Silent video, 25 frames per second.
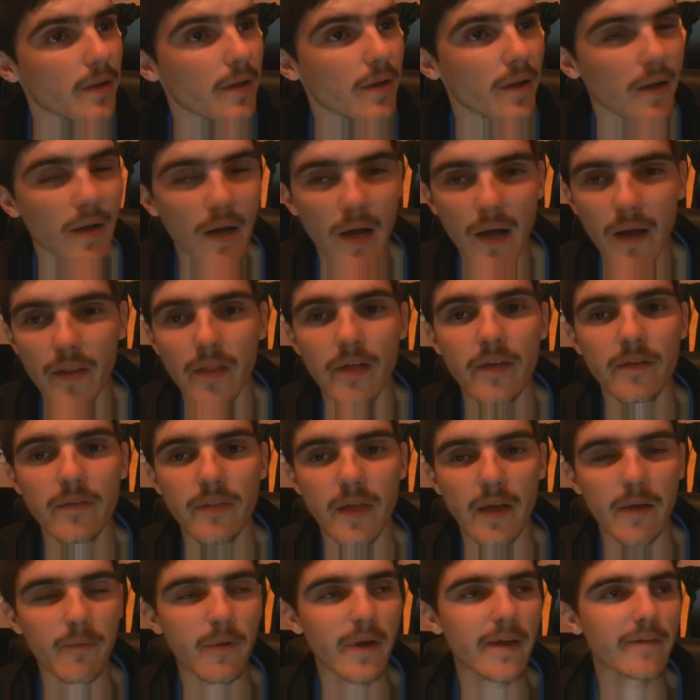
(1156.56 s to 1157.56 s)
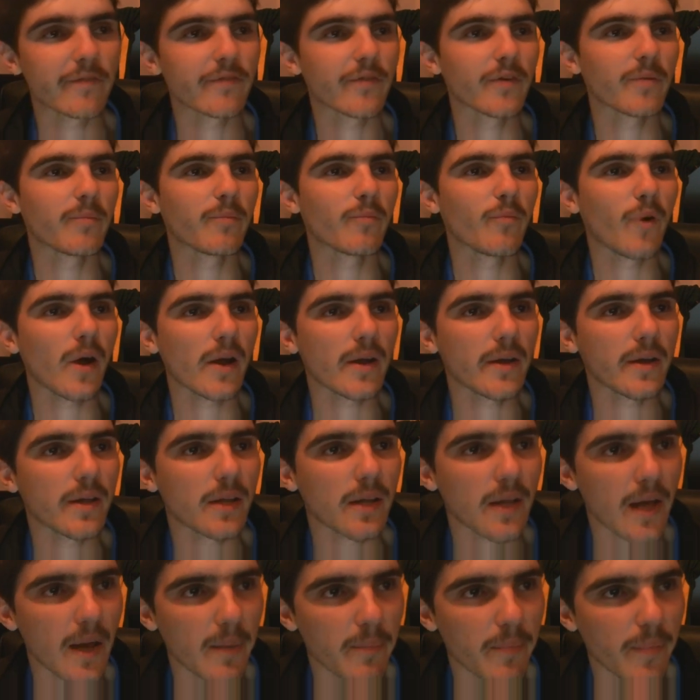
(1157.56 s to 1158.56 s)
they went from 1-0
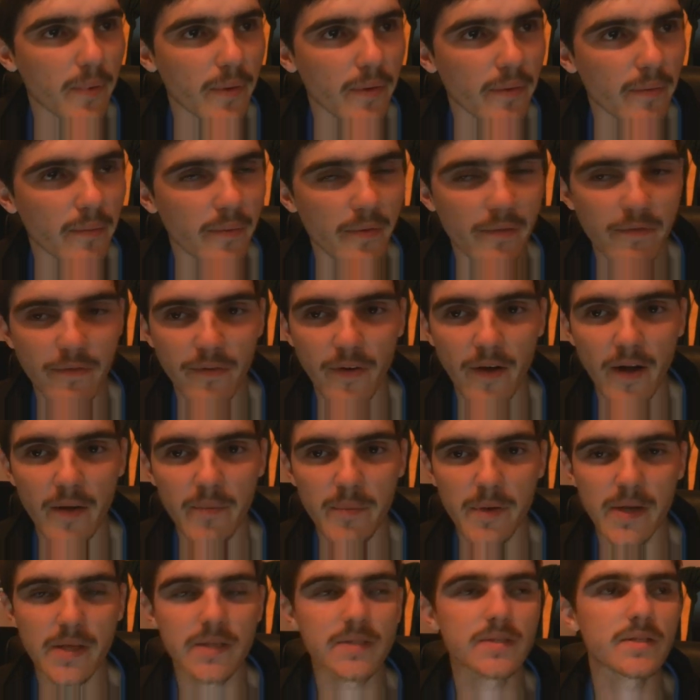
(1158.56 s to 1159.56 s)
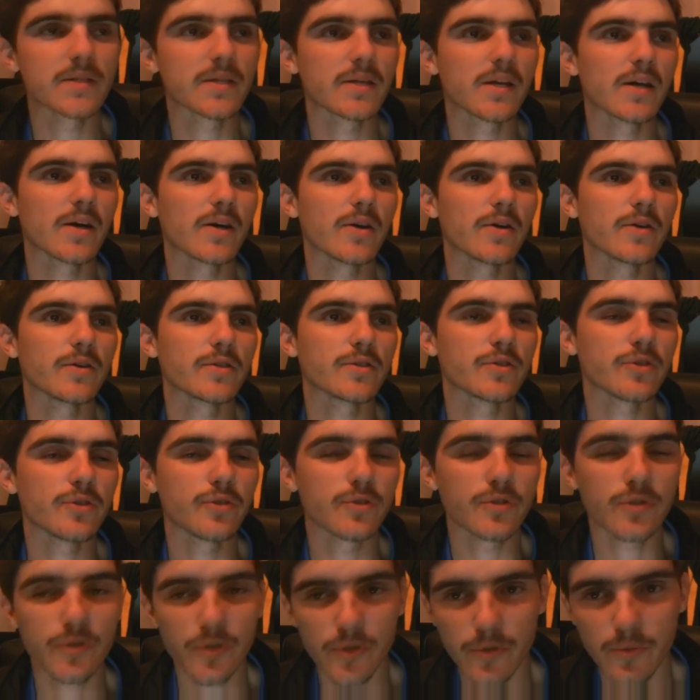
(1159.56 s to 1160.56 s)
up with 5 minutes to go to
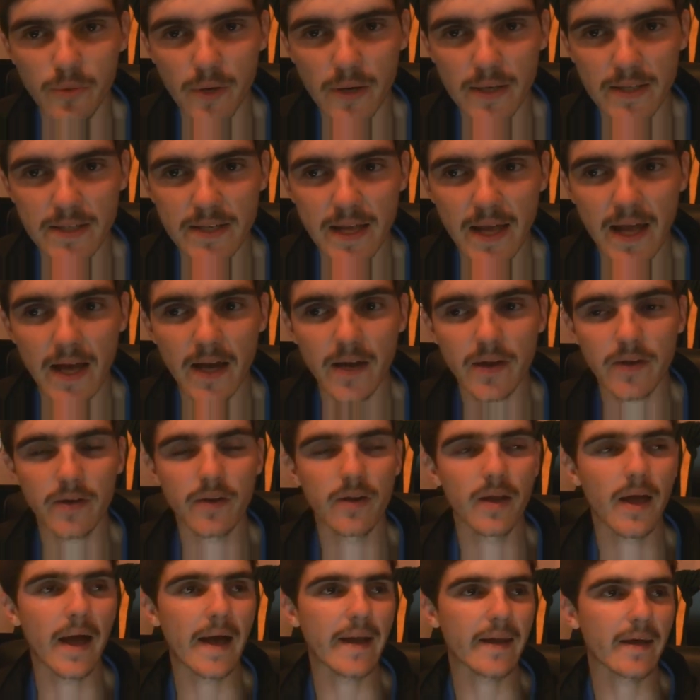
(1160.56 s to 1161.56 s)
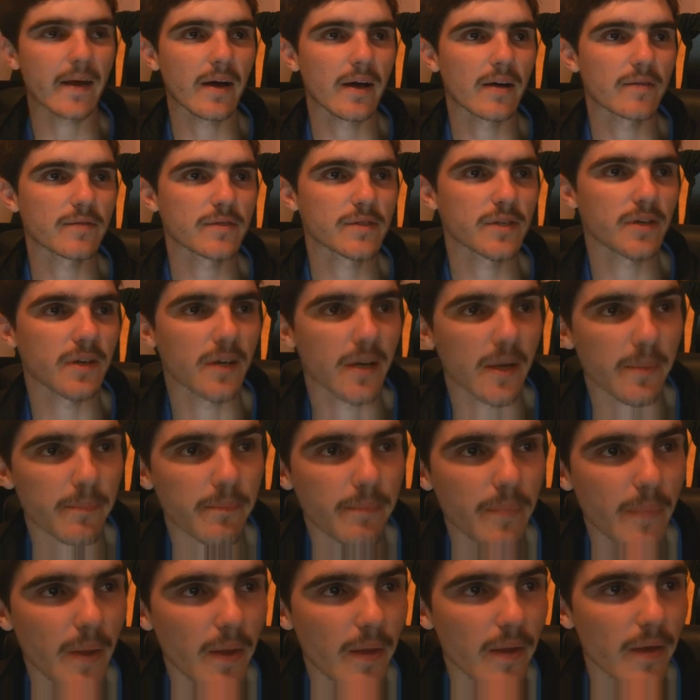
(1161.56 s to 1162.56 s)
2-1 down at half-time.
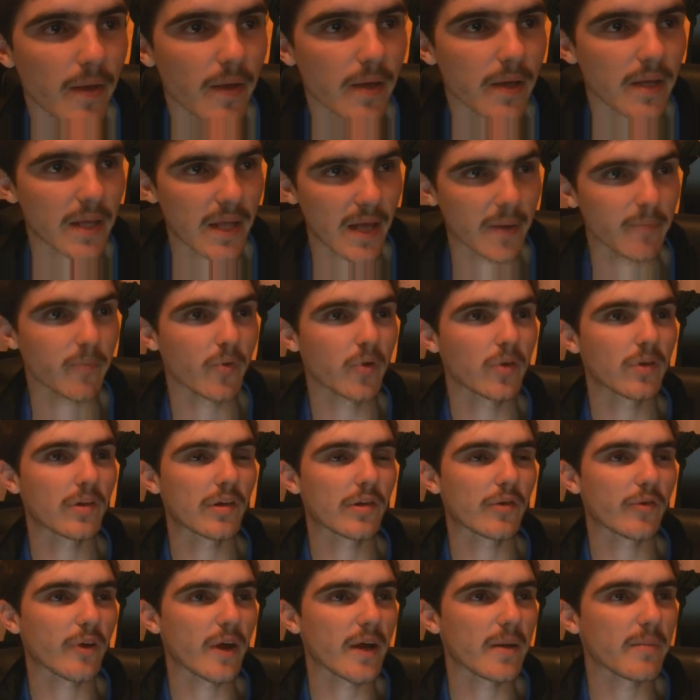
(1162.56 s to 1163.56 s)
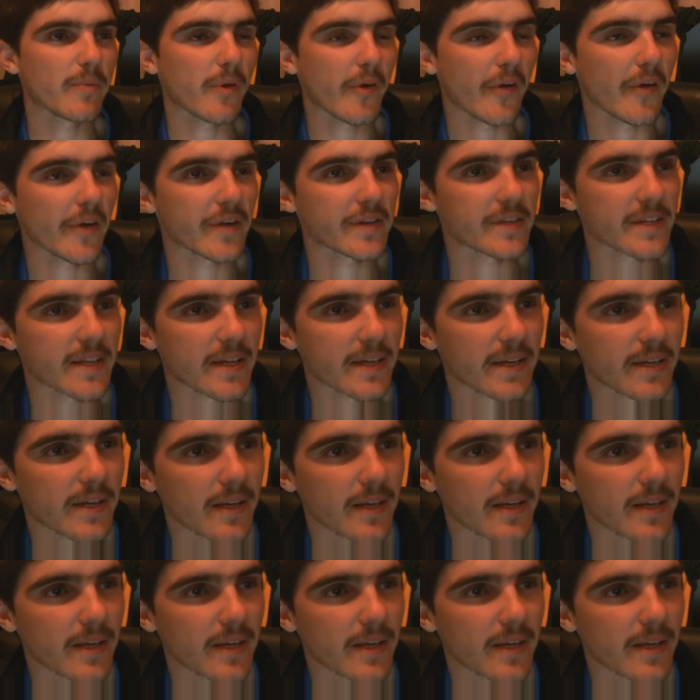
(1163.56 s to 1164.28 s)
Cameron Brereton,